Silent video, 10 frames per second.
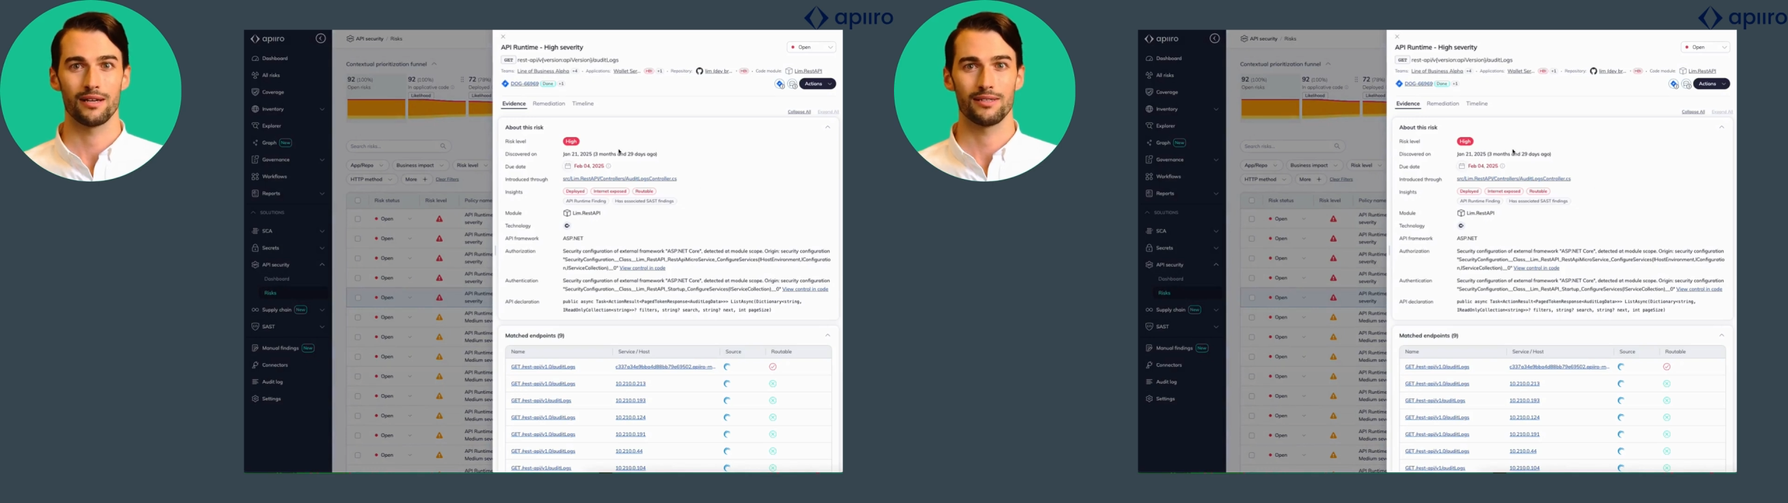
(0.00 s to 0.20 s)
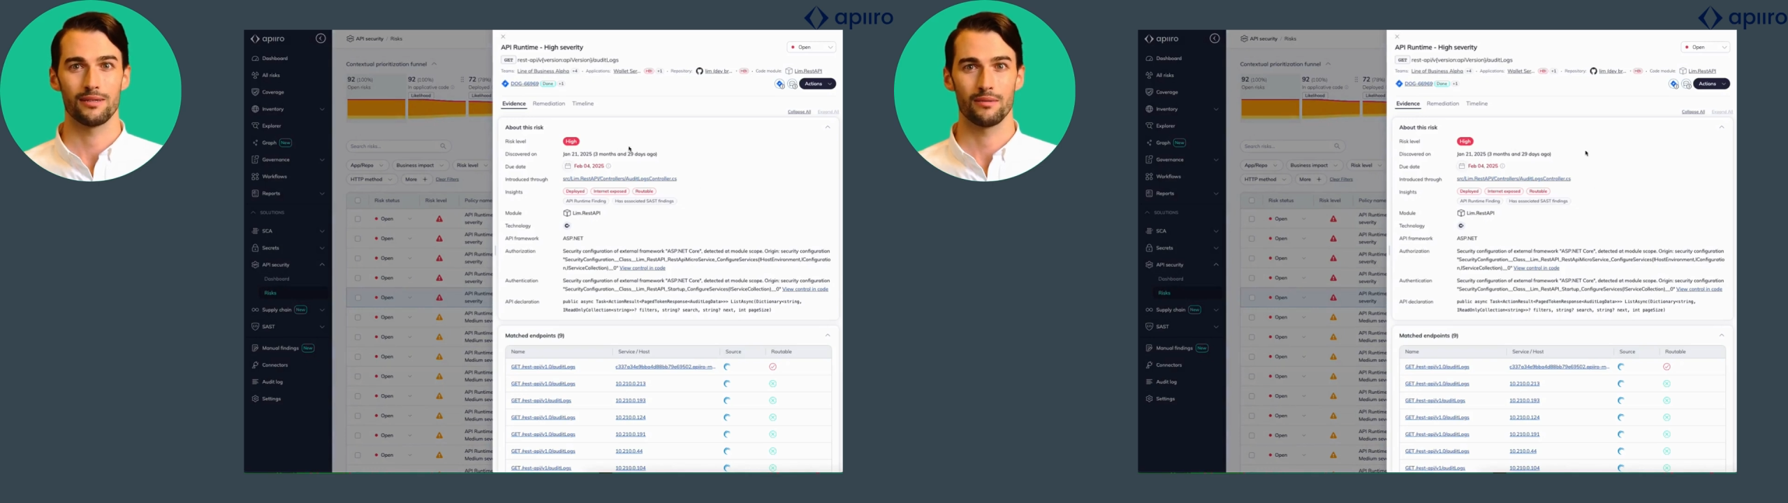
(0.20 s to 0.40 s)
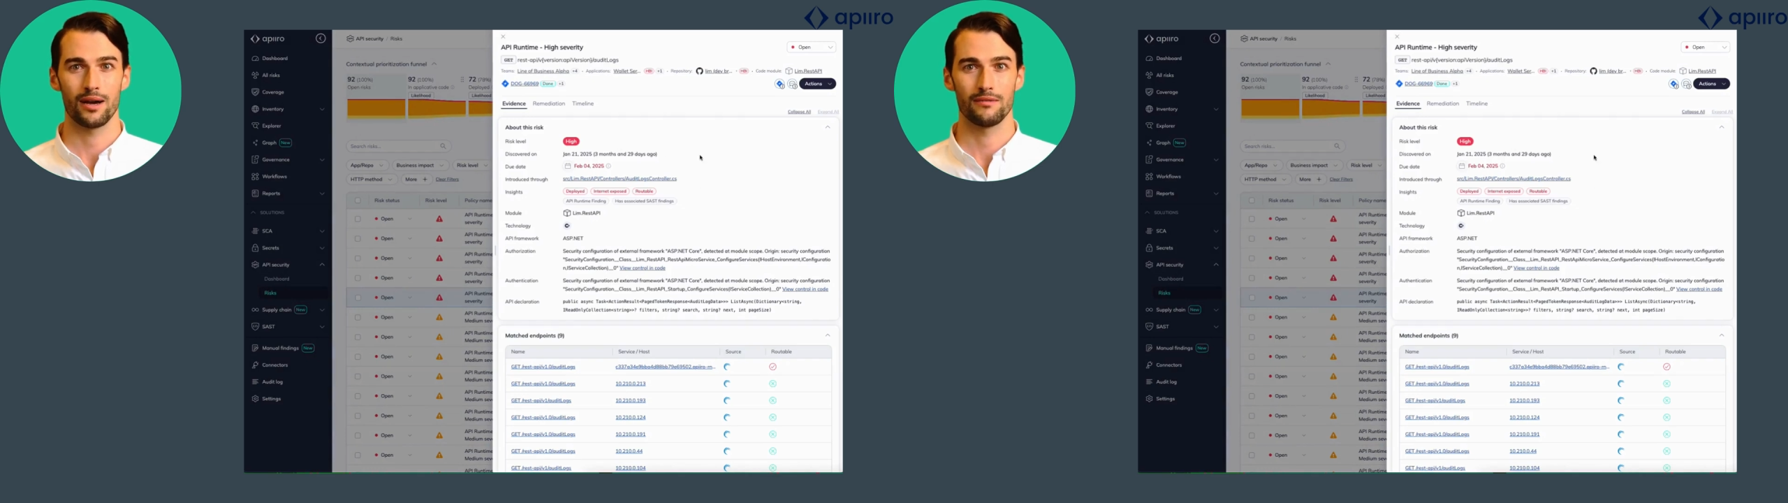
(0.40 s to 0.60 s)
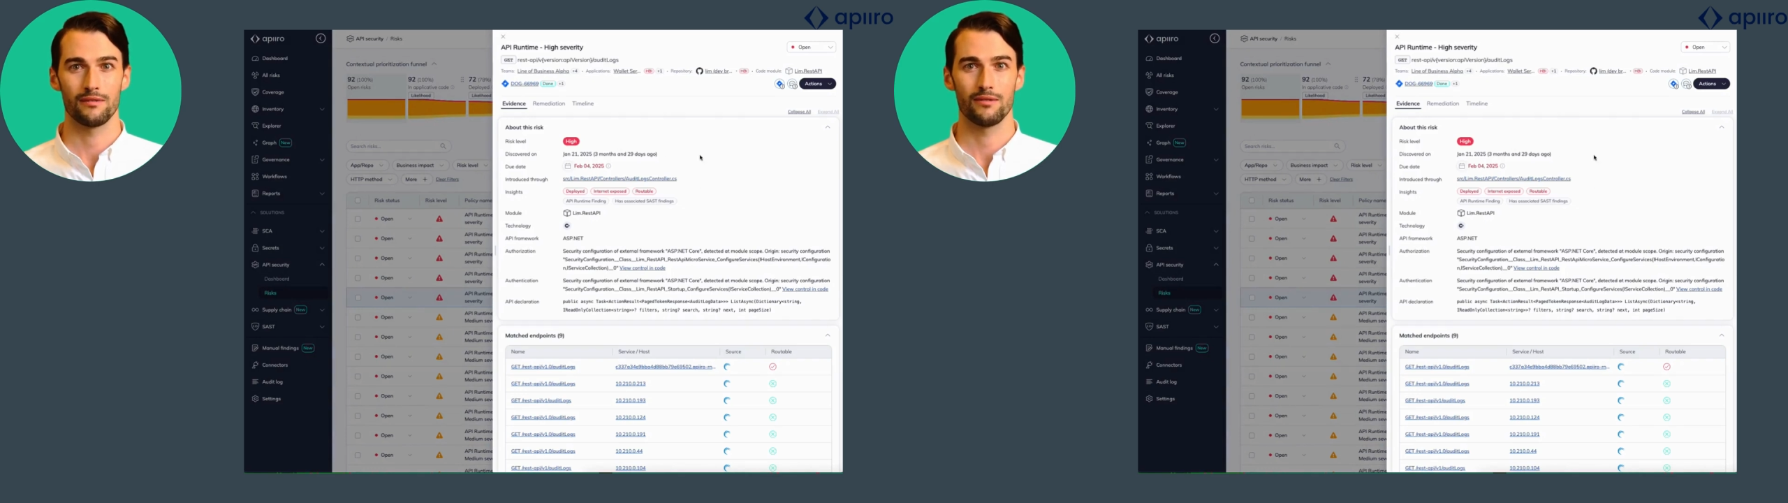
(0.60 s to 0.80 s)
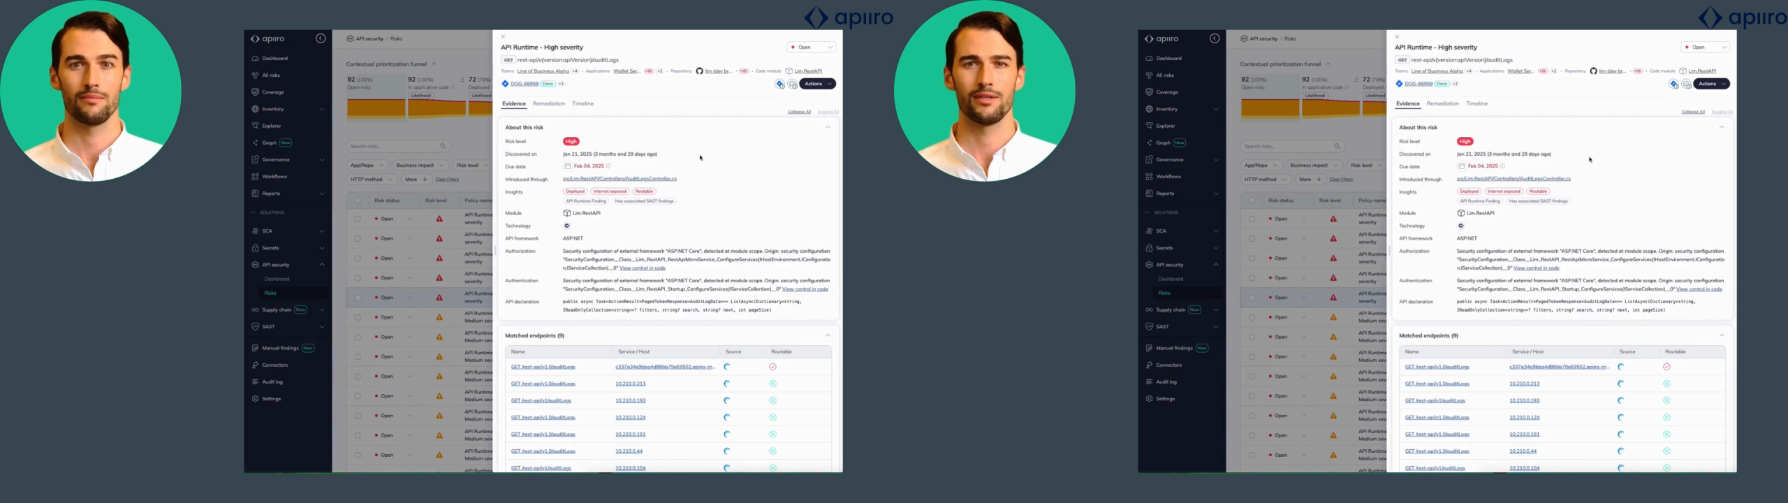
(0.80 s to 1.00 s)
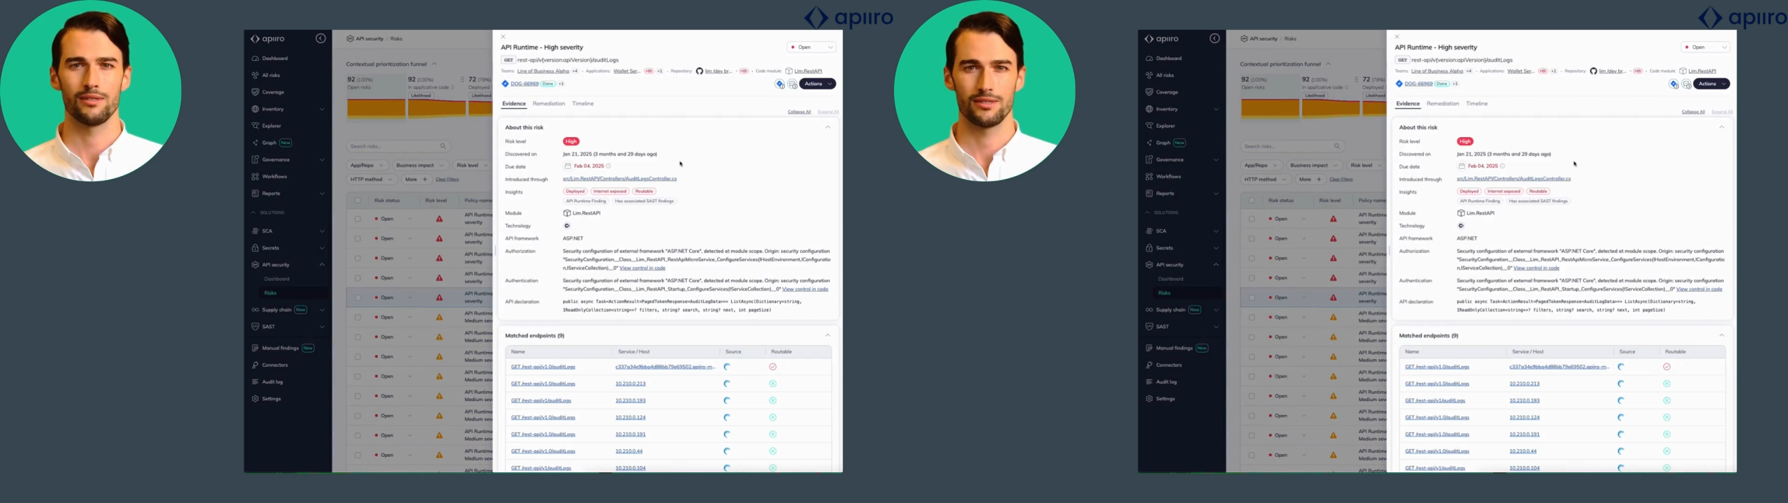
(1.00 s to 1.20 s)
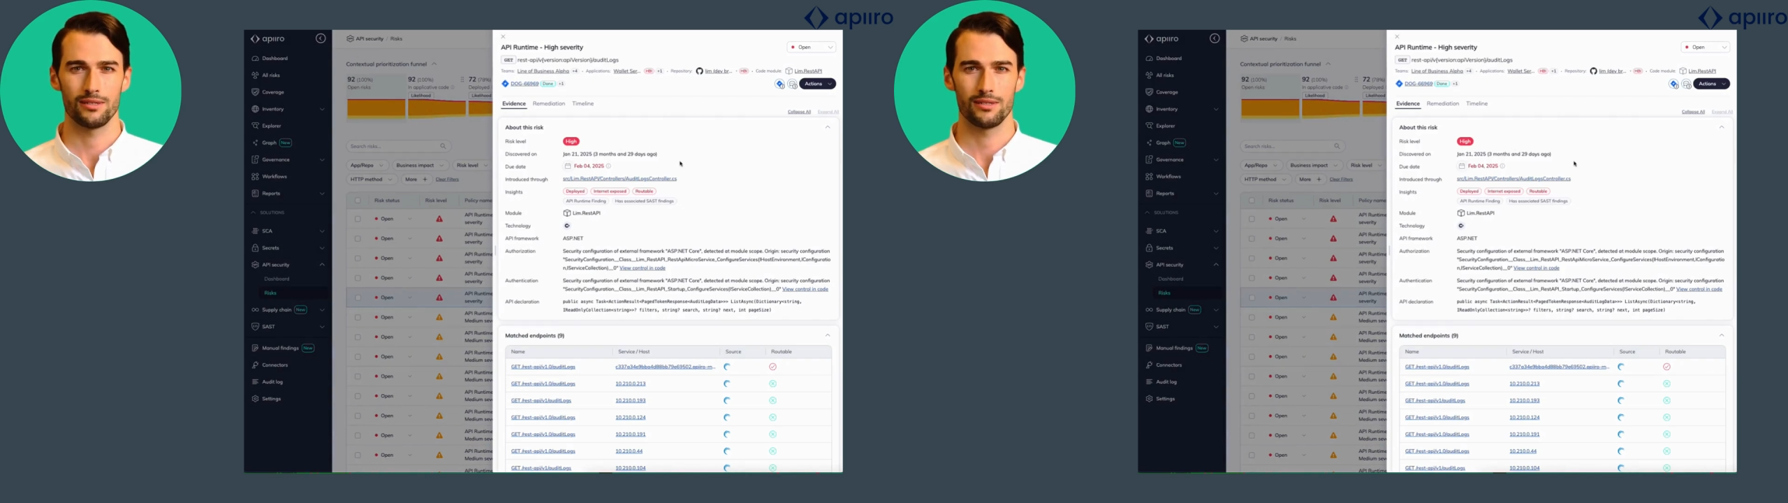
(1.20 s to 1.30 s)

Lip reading: has a lot of information